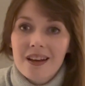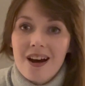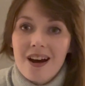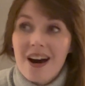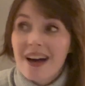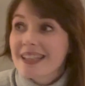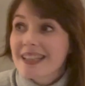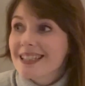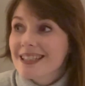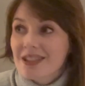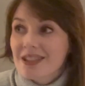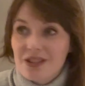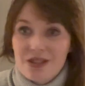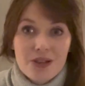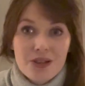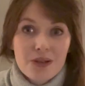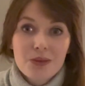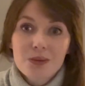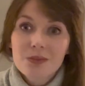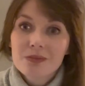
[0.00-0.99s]
I didn't
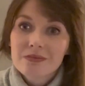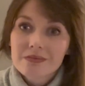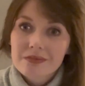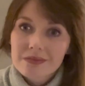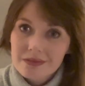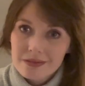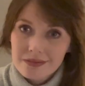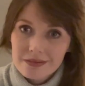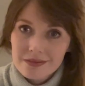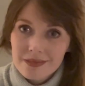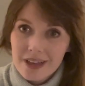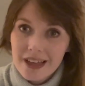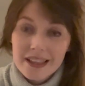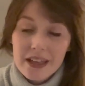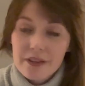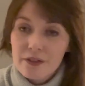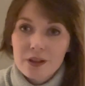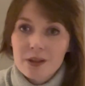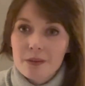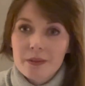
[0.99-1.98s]
know. I
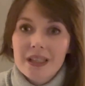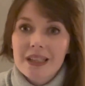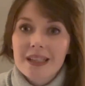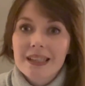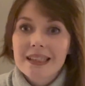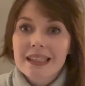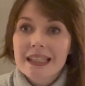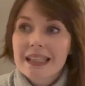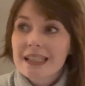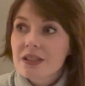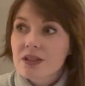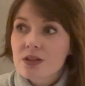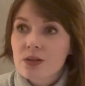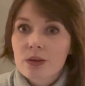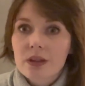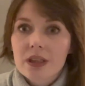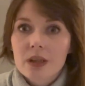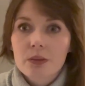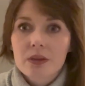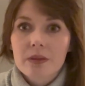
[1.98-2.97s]
never in a million years
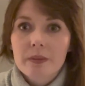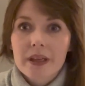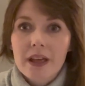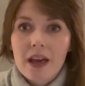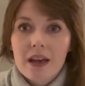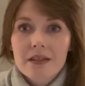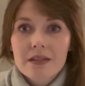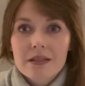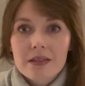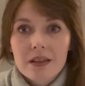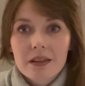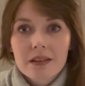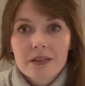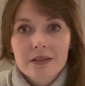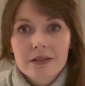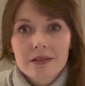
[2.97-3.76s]
thought it would be cancer.